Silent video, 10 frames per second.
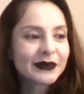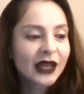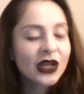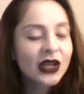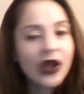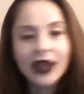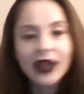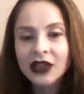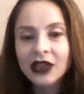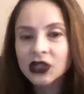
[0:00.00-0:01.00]
No,
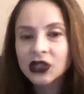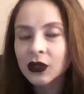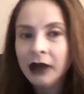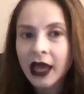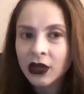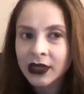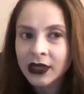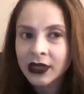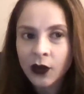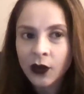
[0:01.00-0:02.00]
I actually knew him. I had no
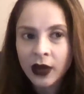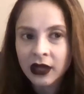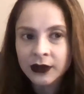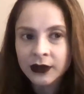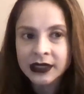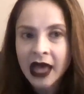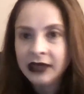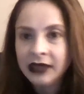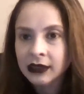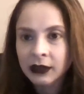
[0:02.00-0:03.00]
idea what he was
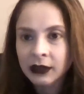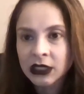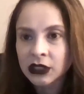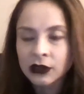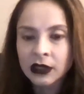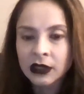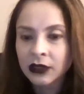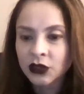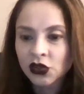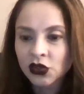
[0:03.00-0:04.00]
asking me to do. He
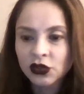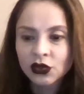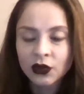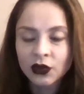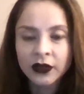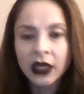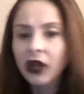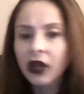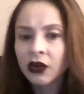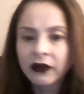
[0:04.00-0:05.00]
was just sort of like, hey,
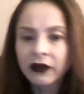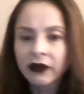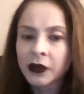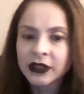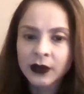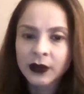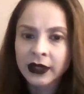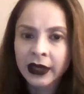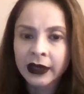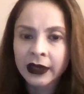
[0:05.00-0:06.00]
are you available this one
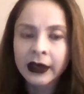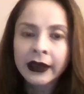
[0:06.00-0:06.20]
day?